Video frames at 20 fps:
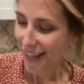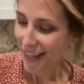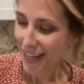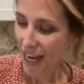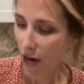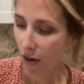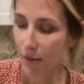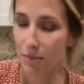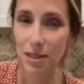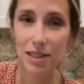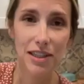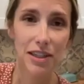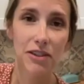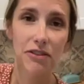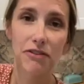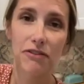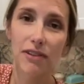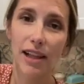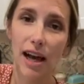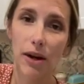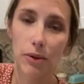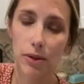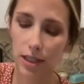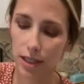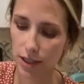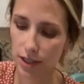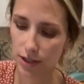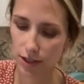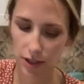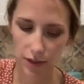Now I'm just gonna flour a
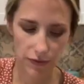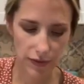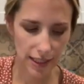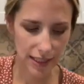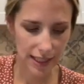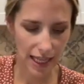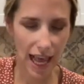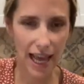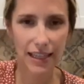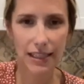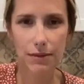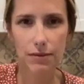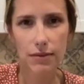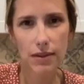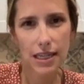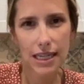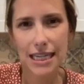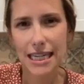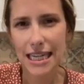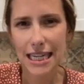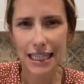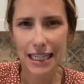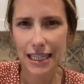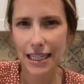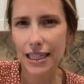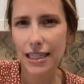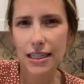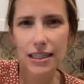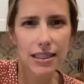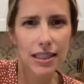surface and knead
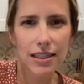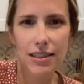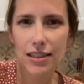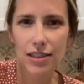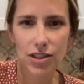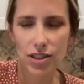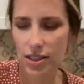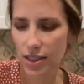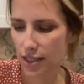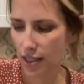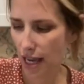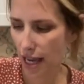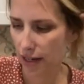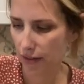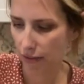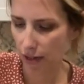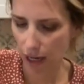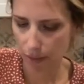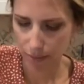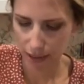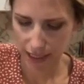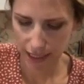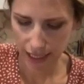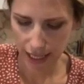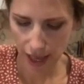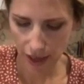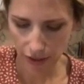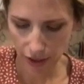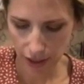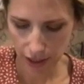it until it just kind of comes
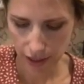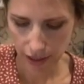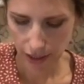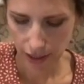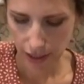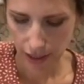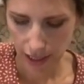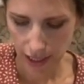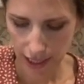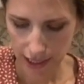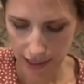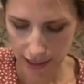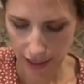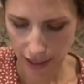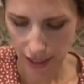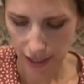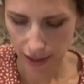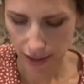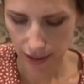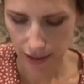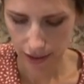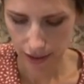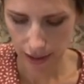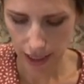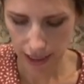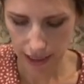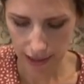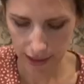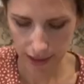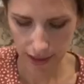together as a
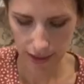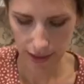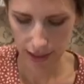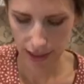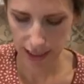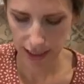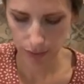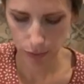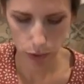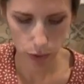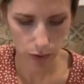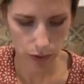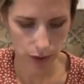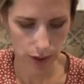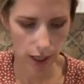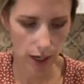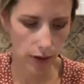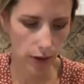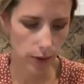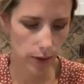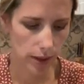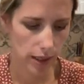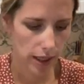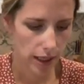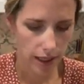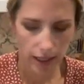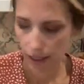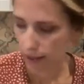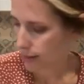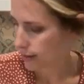nice smooth dough.
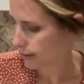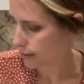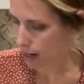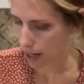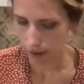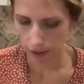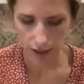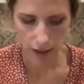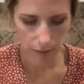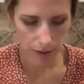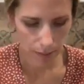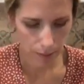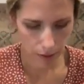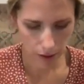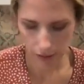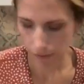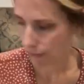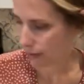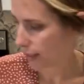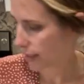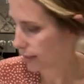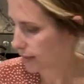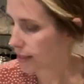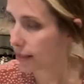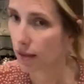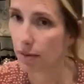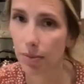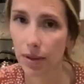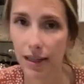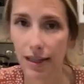It's not gonna be perfect,
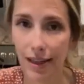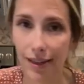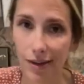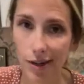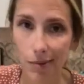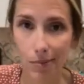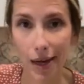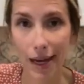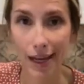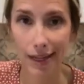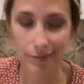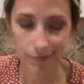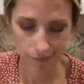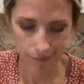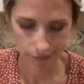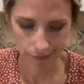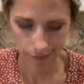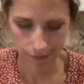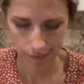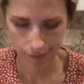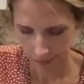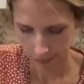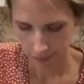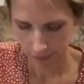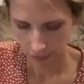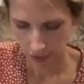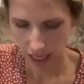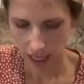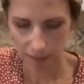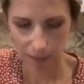but neither am I.
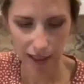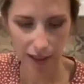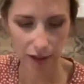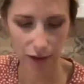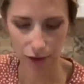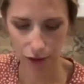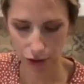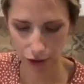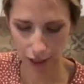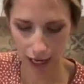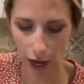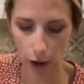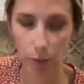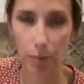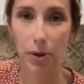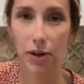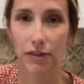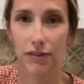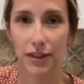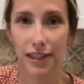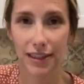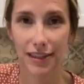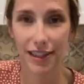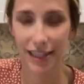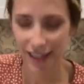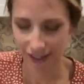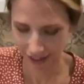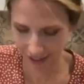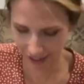I mean, it'll turn out perfectly.